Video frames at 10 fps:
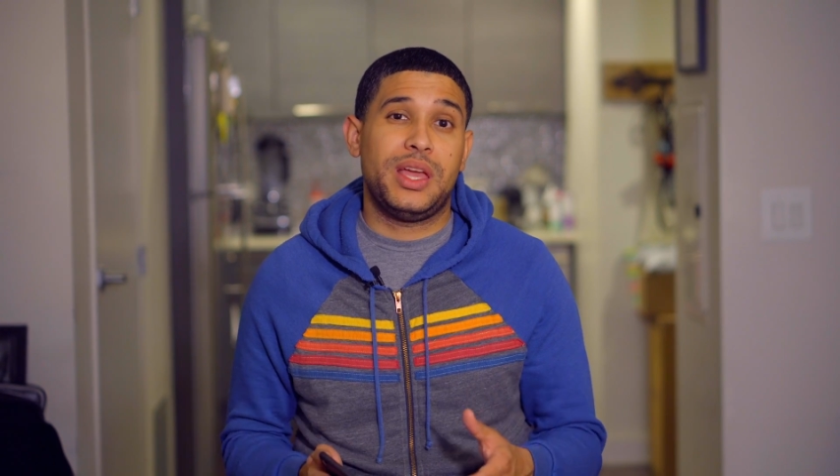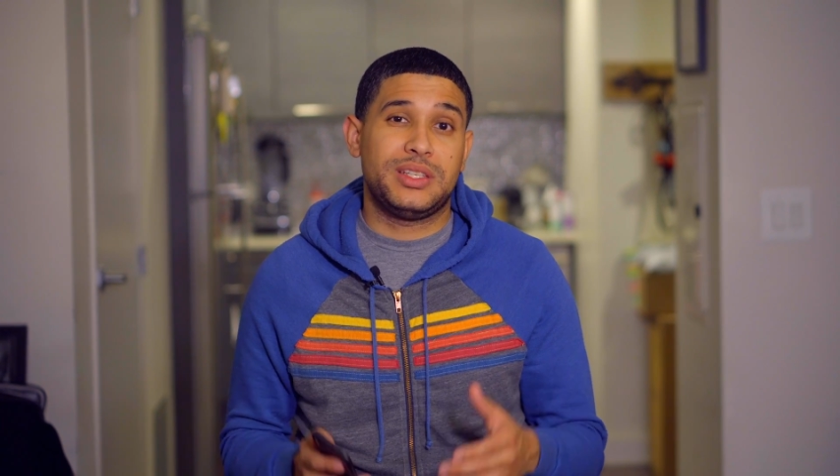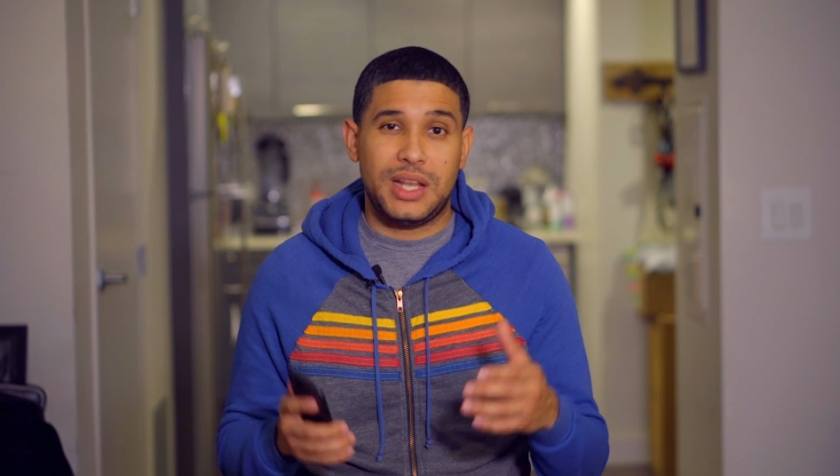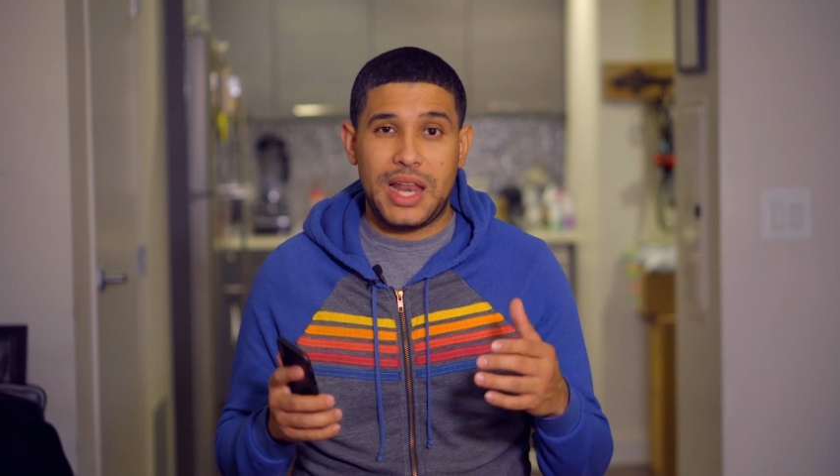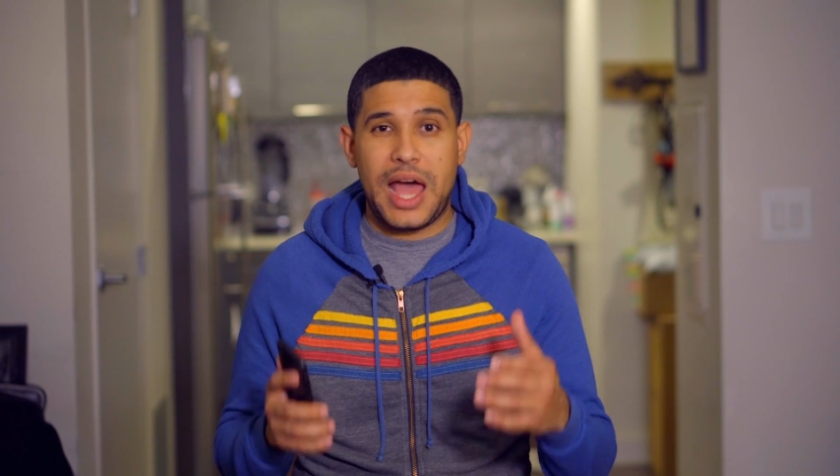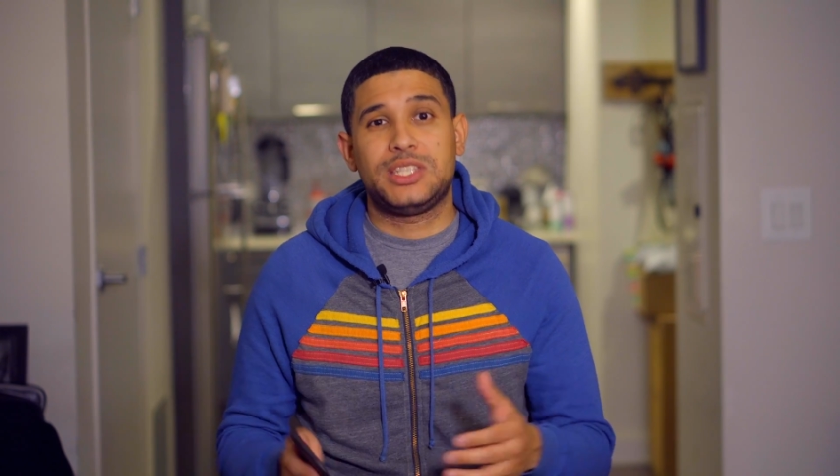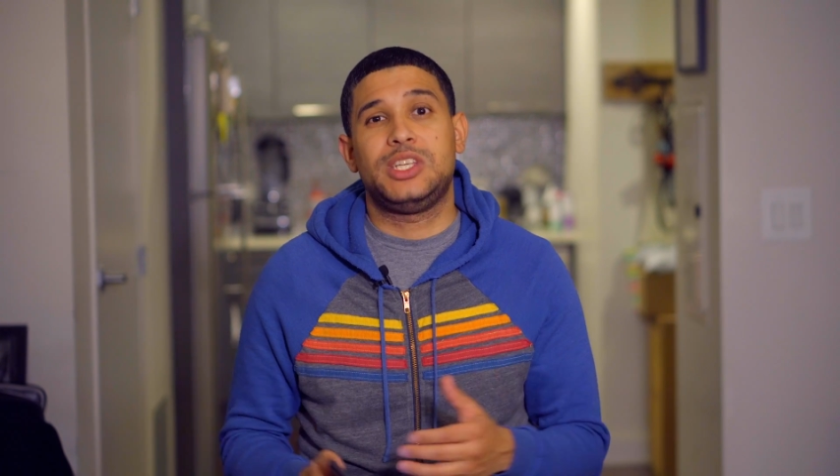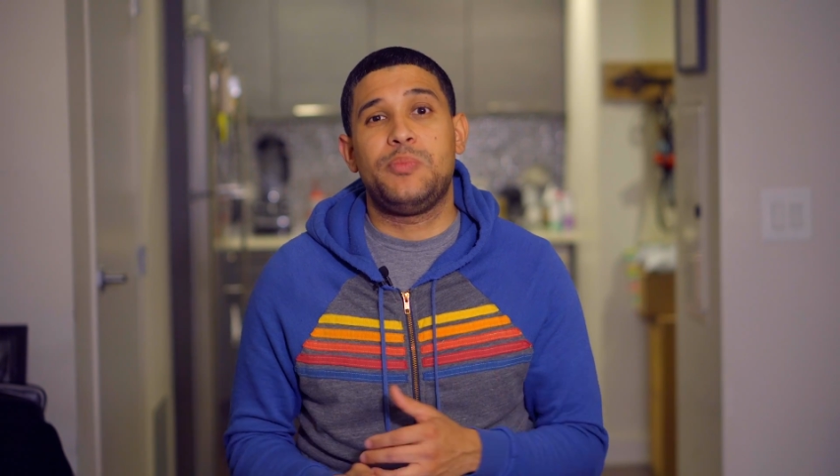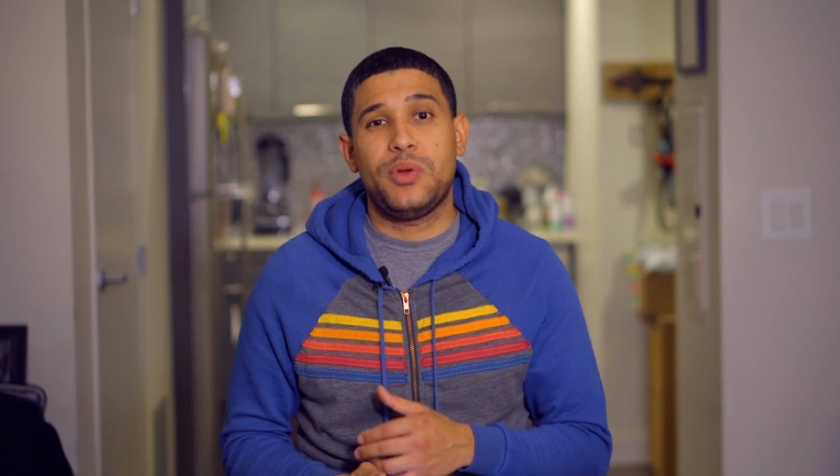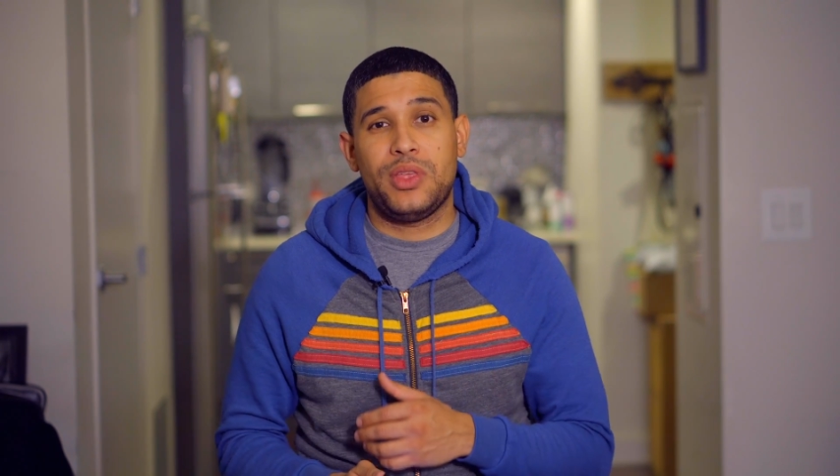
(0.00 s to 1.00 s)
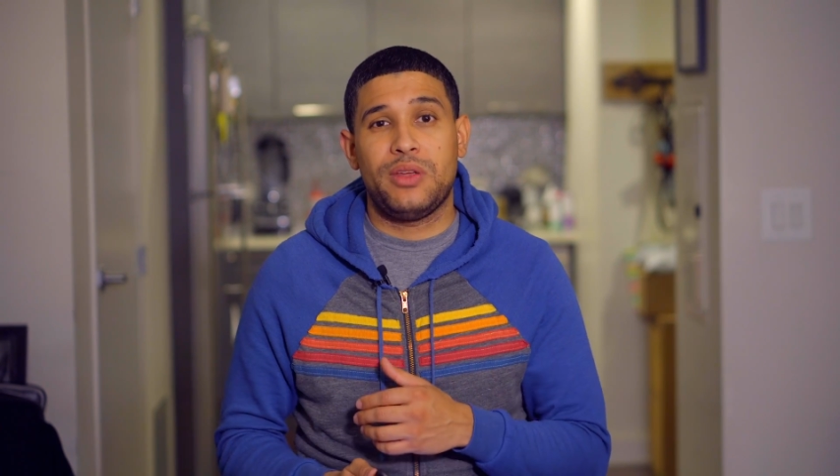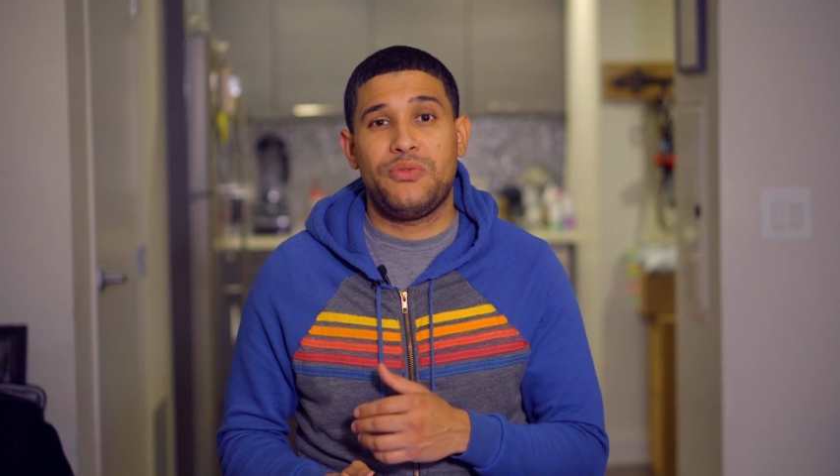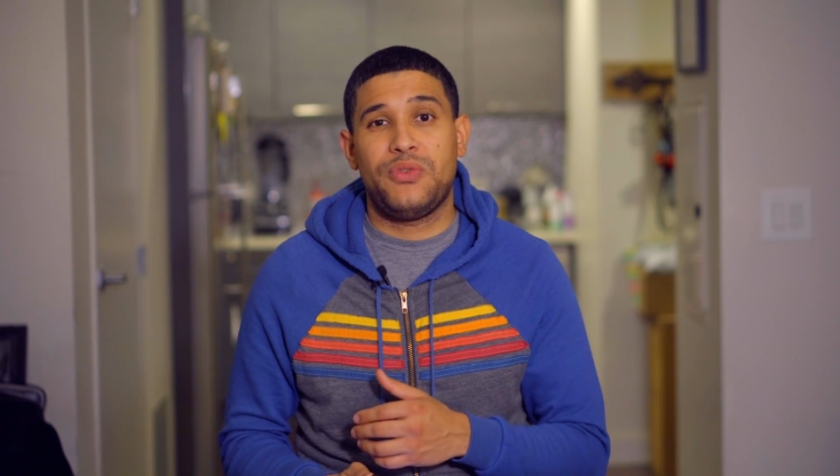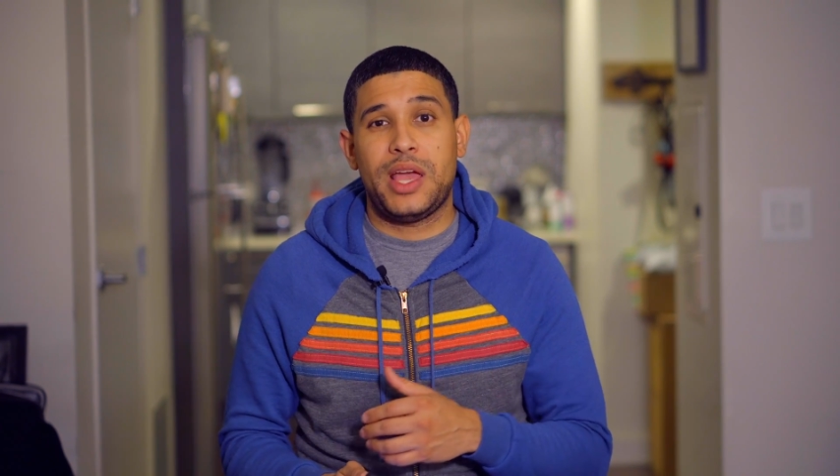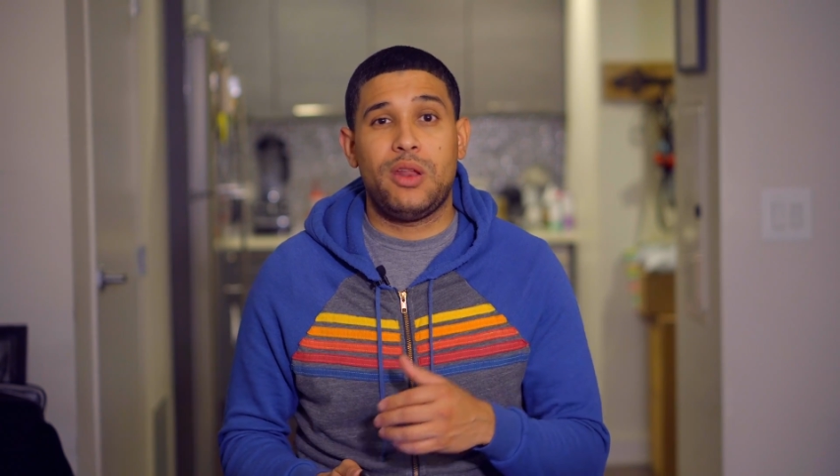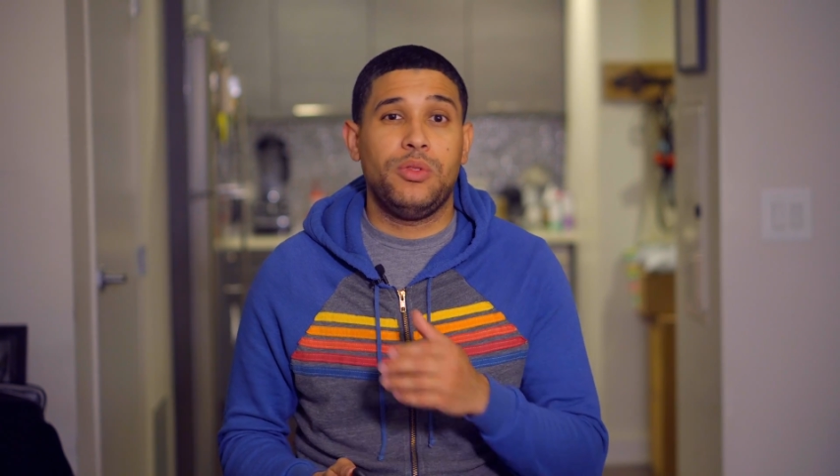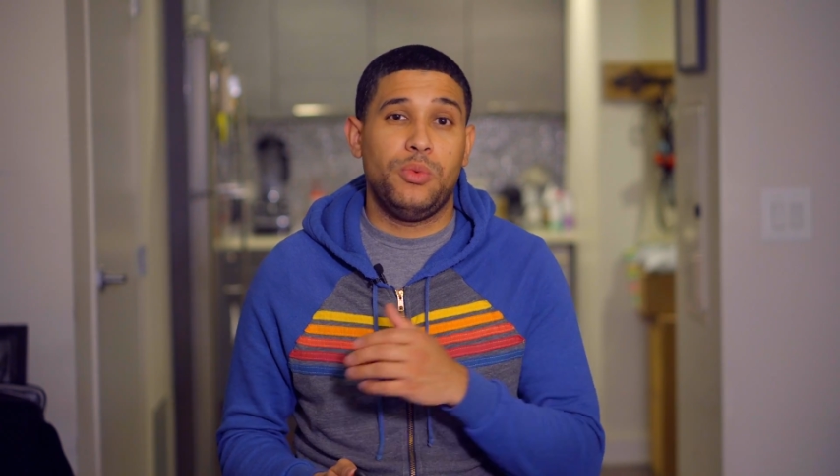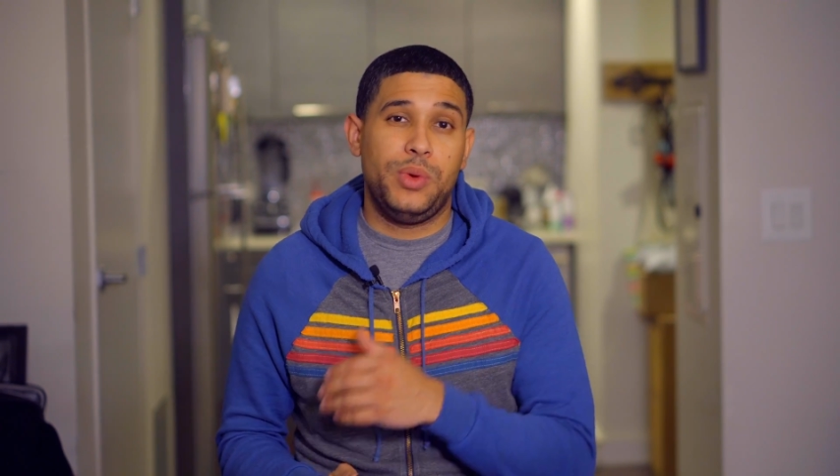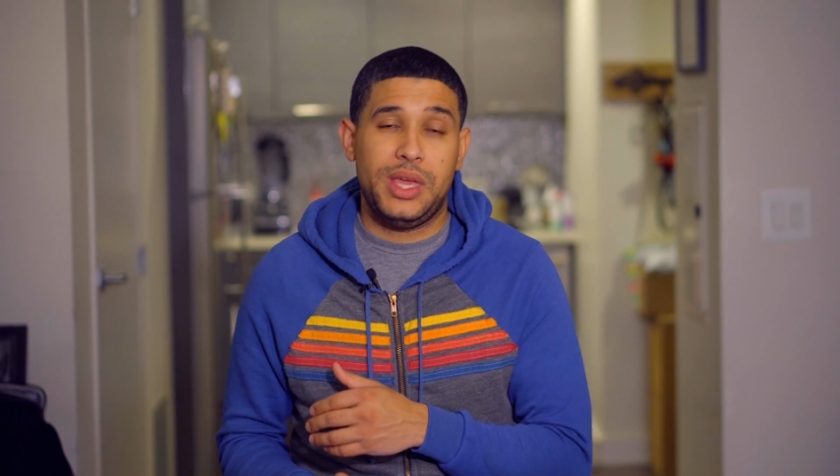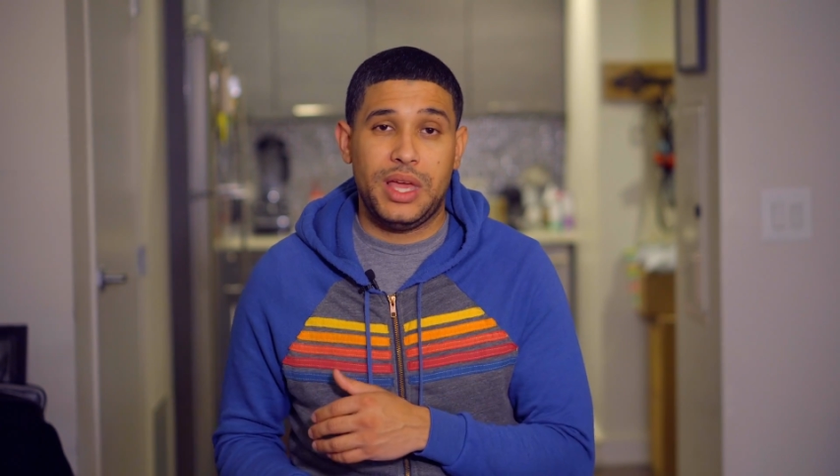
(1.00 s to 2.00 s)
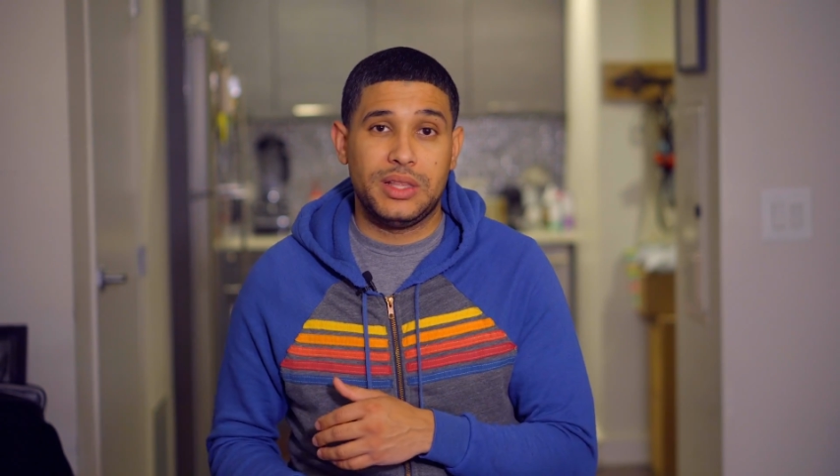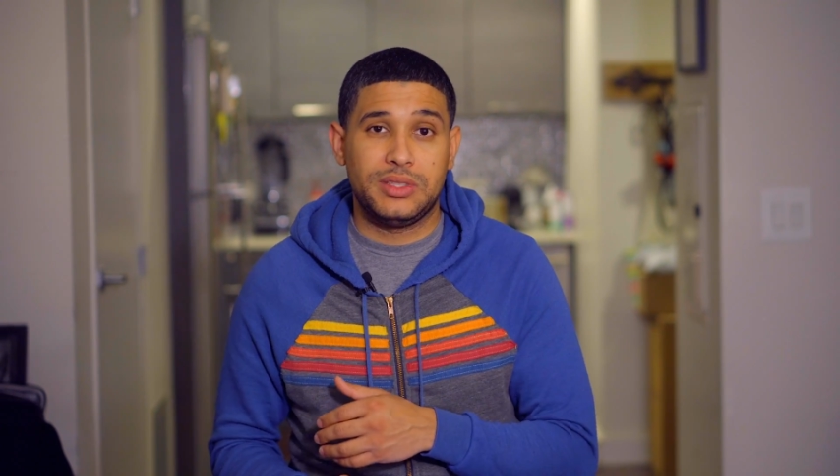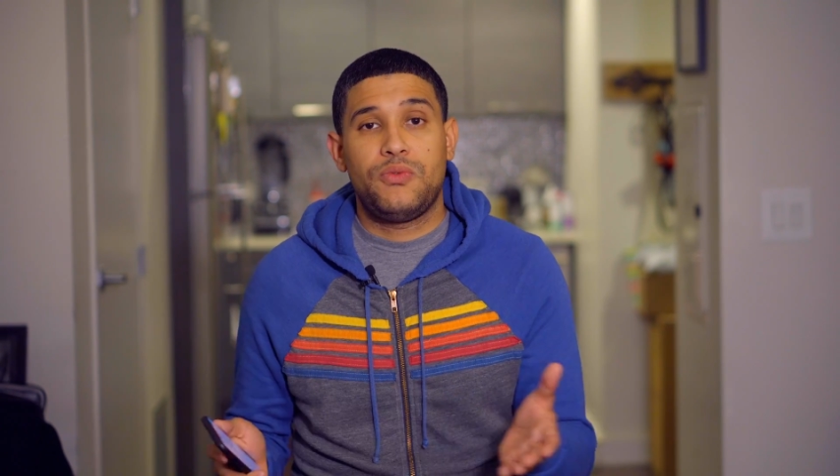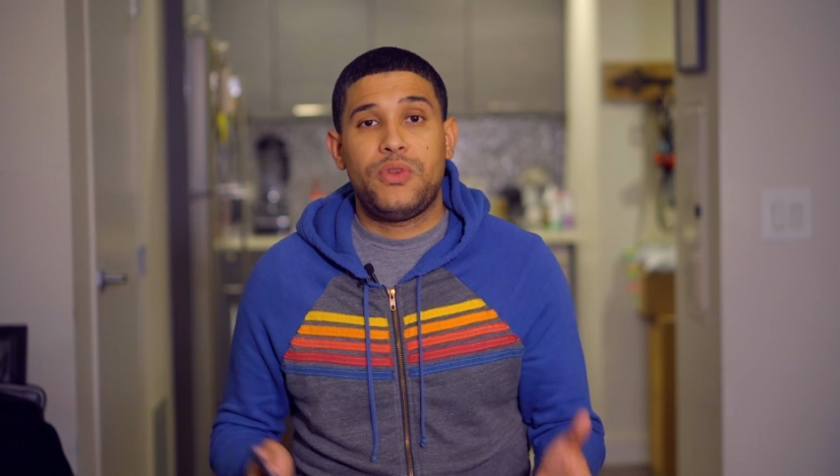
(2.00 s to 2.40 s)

is a lot cheaper than a flight on the weekends.